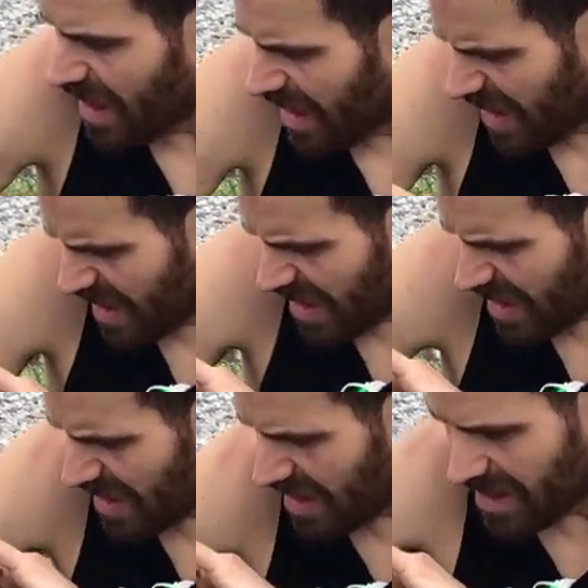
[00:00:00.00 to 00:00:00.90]
It's a back way
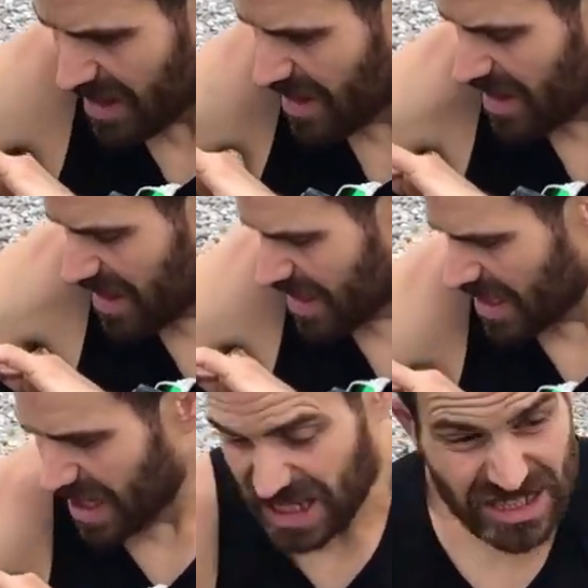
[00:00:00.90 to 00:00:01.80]
in Kitchener.
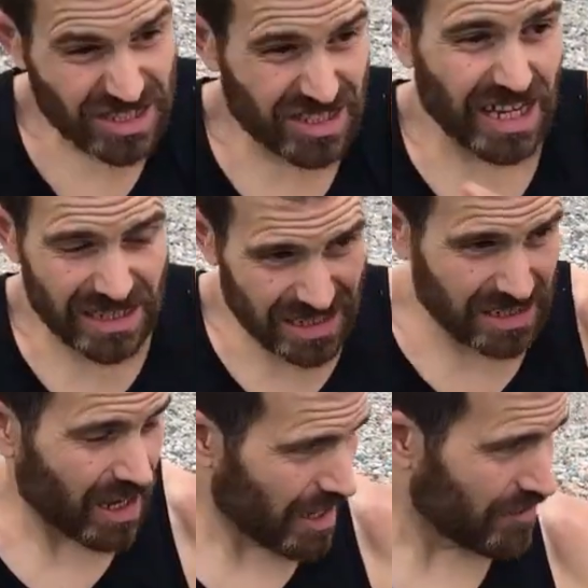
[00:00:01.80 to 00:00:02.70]
It's just nice because
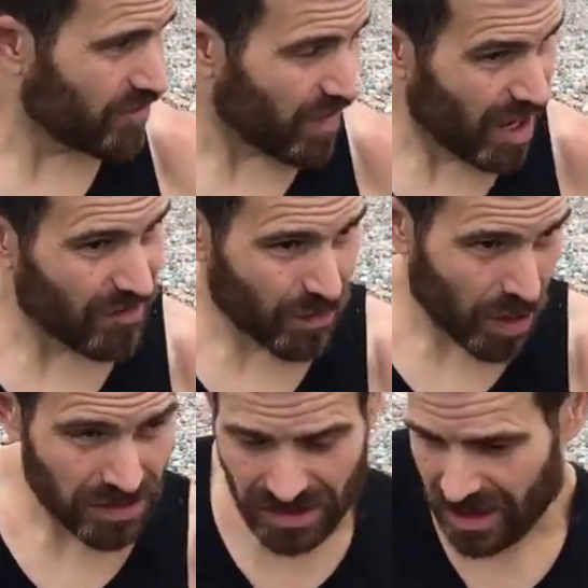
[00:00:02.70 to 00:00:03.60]
I've
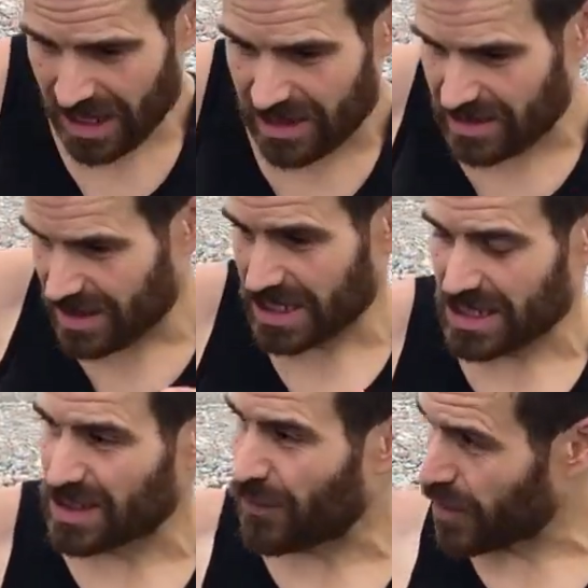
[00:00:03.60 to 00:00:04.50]
run, like this
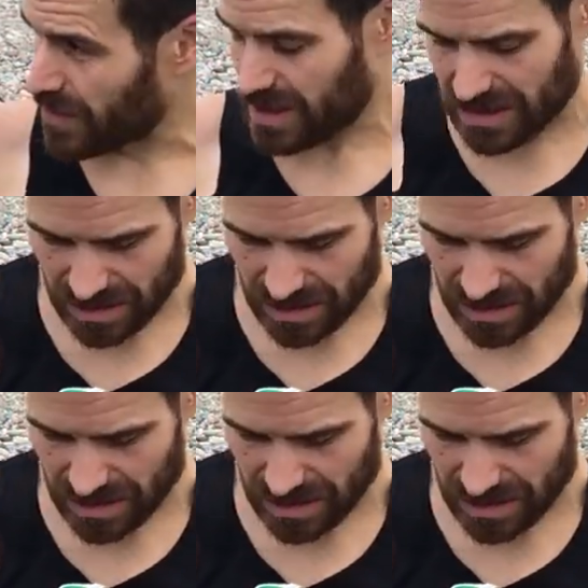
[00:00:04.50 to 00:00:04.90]
is the furthest